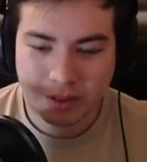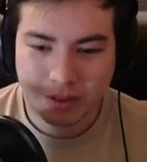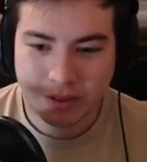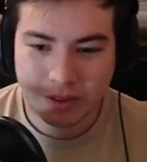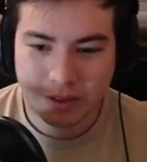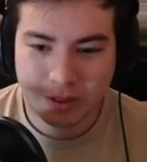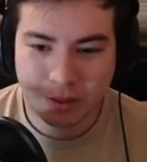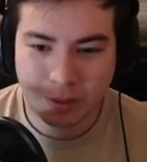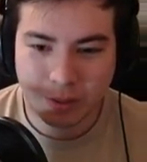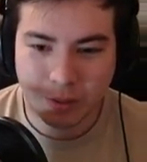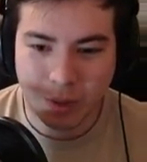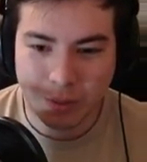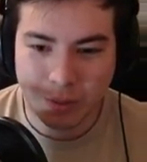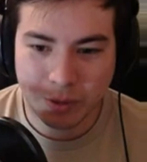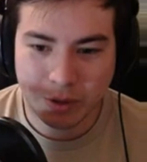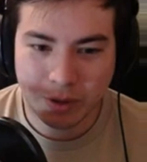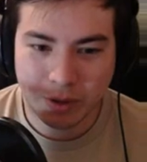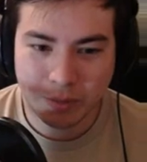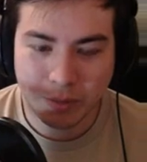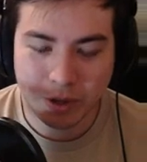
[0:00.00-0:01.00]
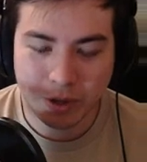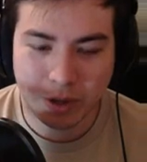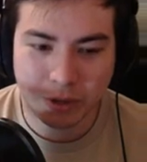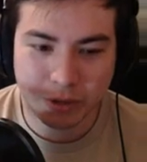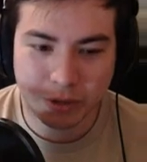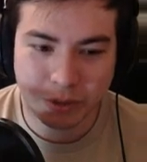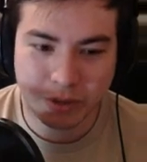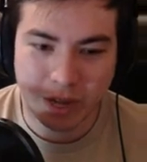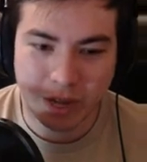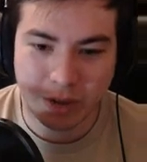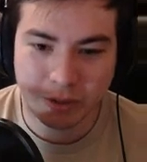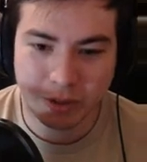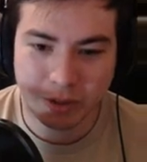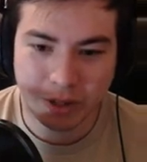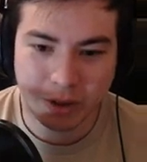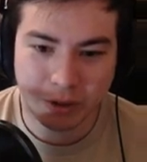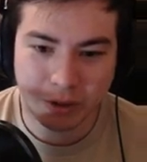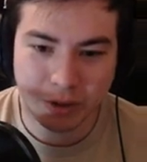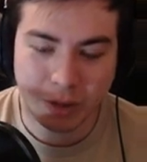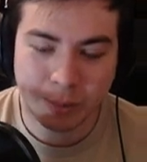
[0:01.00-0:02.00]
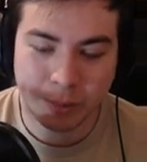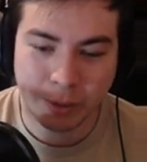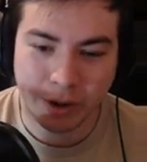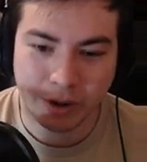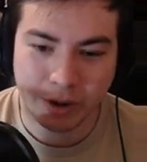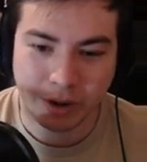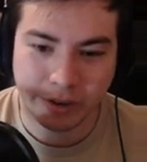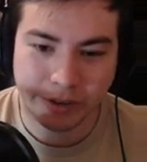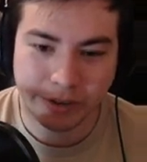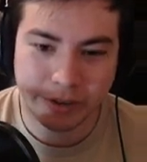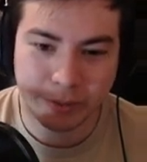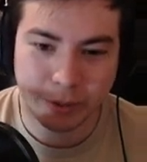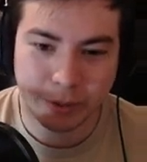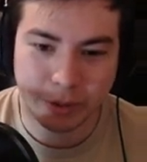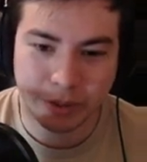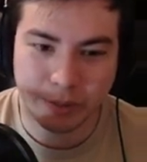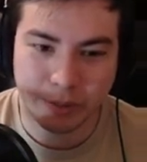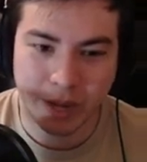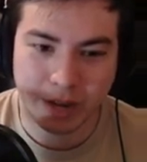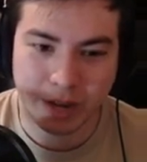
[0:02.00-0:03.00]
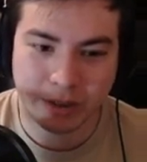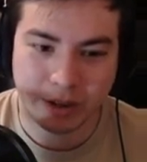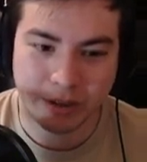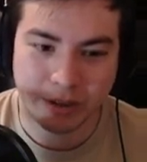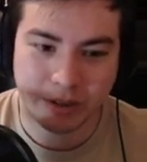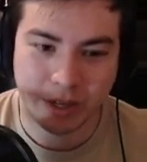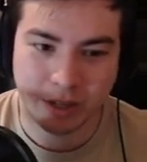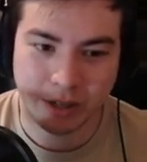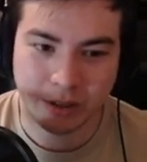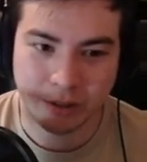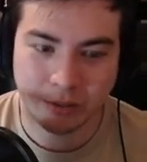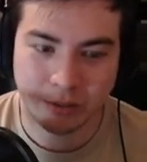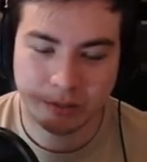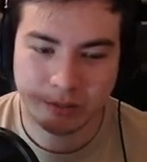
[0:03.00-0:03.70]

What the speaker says: to a weaponry, but you can also upgrade a card. Just some really bad card in Take 2.